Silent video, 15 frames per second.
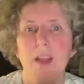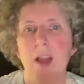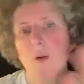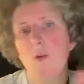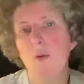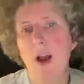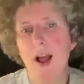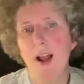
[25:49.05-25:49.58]

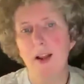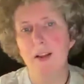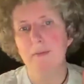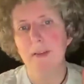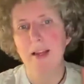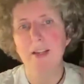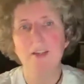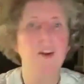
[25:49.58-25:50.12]

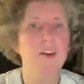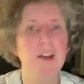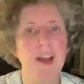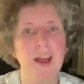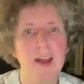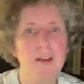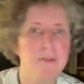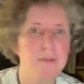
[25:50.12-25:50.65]
well, I don't
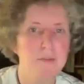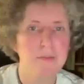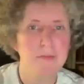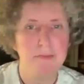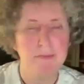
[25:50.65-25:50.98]
have